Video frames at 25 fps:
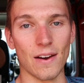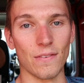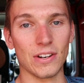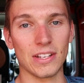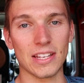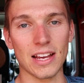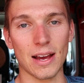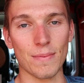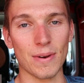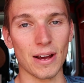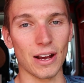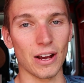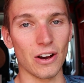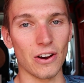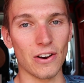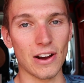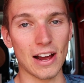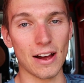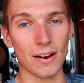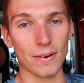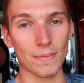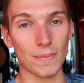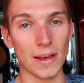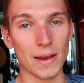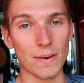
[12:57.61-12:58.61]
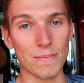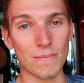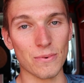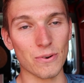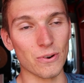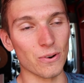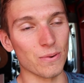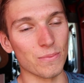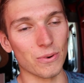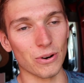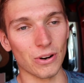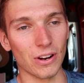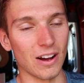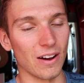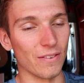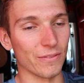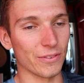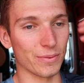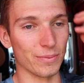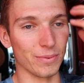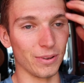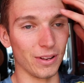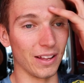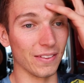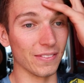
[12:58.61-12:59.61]
Every time I go out, I'm getting more and more
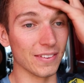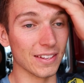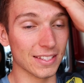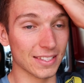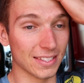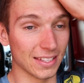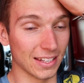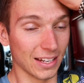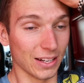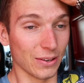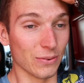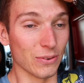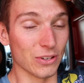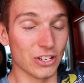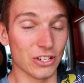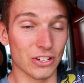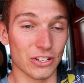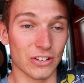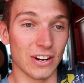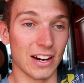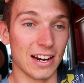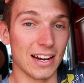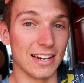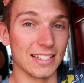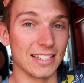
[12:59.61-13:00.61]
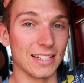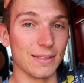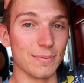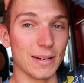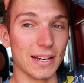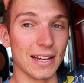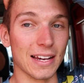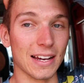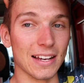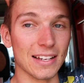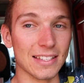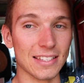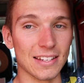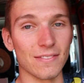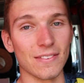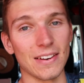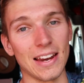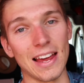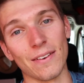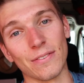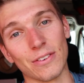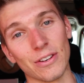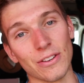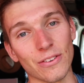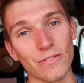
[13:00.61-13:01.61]
comfortable on this thing, which is crazy because even
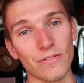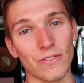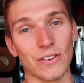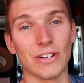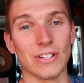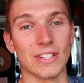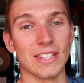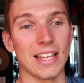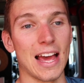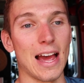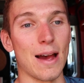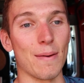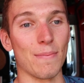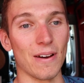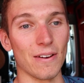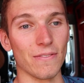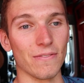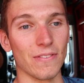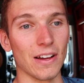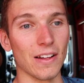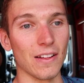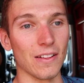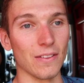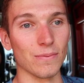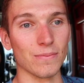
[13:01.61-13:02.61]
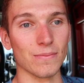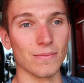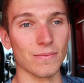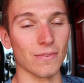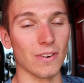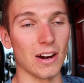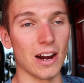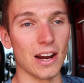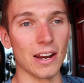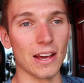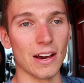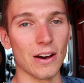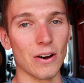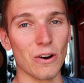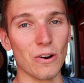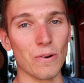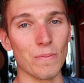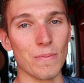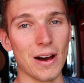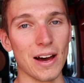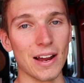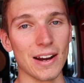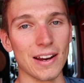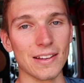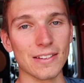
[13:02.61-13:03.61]
after the first lap, I felt right at
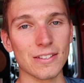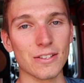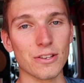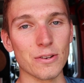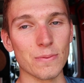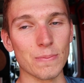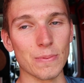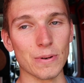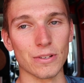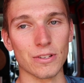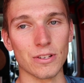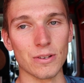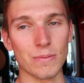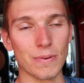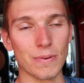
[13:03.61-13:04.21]
home on it. Super